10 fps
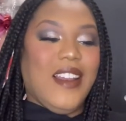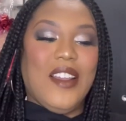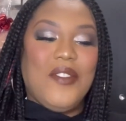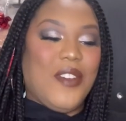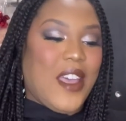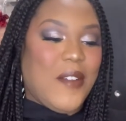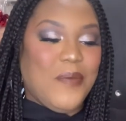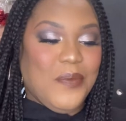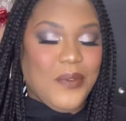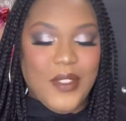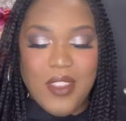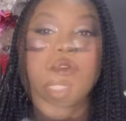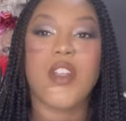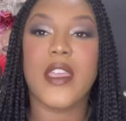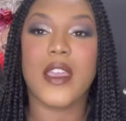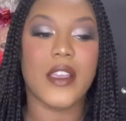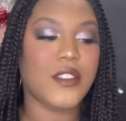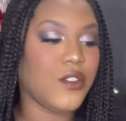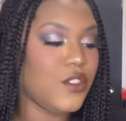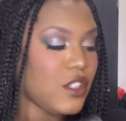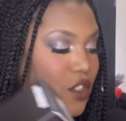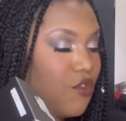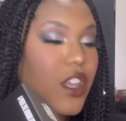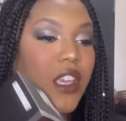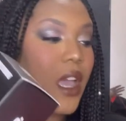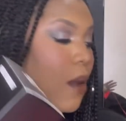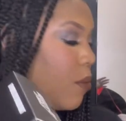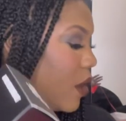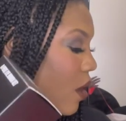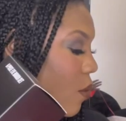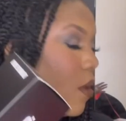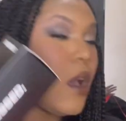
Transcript: i love that right guys so just to recap uh,